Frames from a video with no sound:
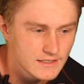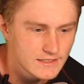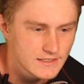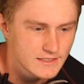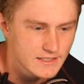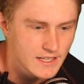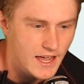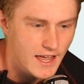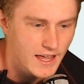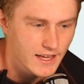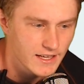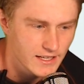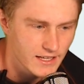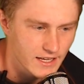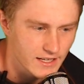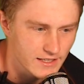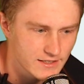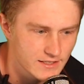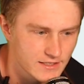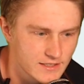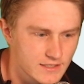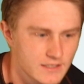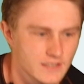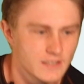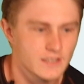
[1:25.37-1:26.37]
Dang
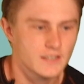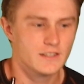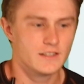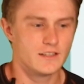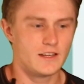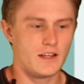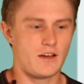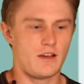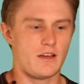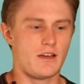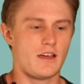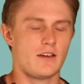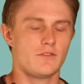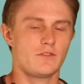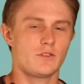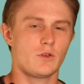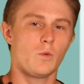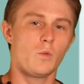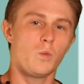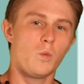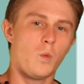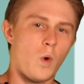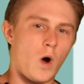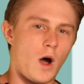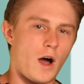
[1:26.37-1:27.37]
it. Now I have to
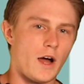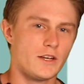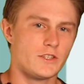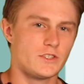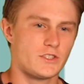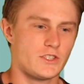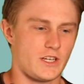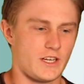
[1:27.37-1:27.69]
watch